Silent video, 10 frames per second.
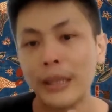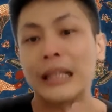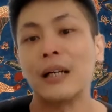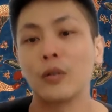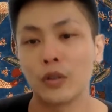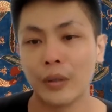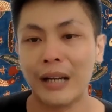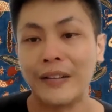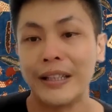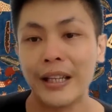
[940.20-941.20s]
cultural
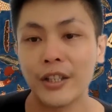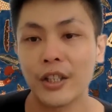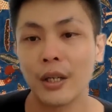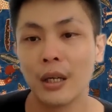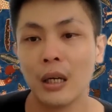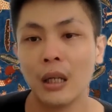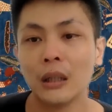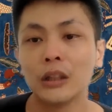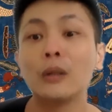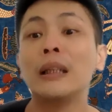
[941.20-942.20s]
heritage.
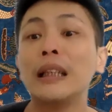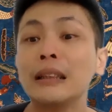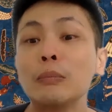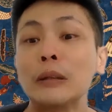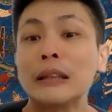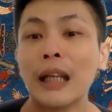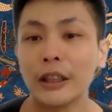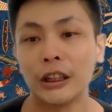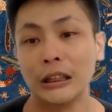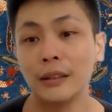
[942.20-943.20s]
So legal
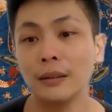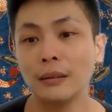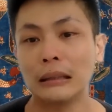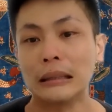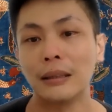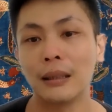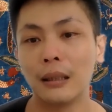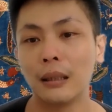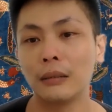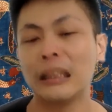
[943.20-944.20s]
protection,
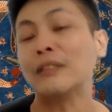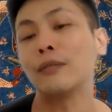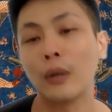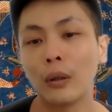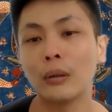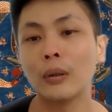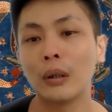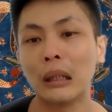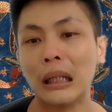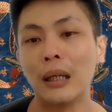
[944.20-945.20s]
therefore,
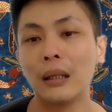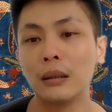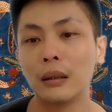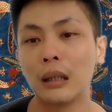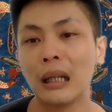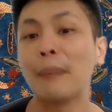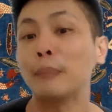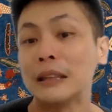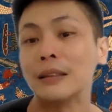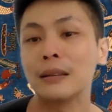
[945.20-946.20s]

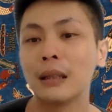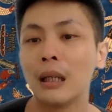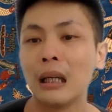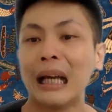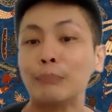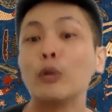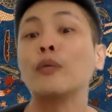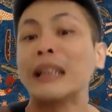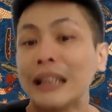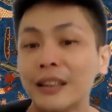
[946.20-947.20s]
happens at
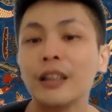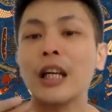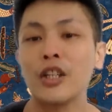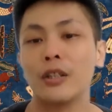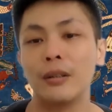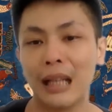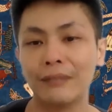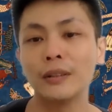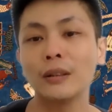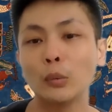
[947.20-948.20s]
both an international
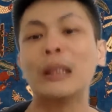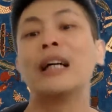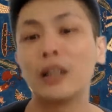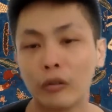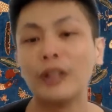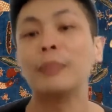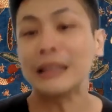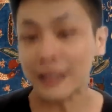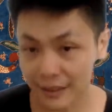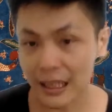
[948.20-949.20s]
level, where
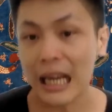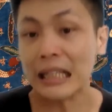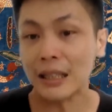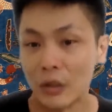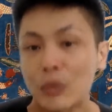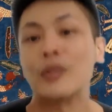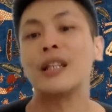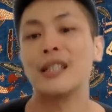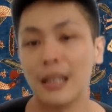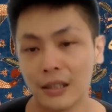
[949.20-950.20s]
agreements are signed and
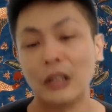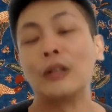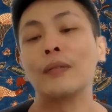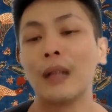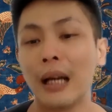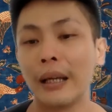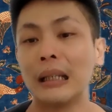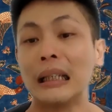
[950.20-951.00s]
treaties are sort of like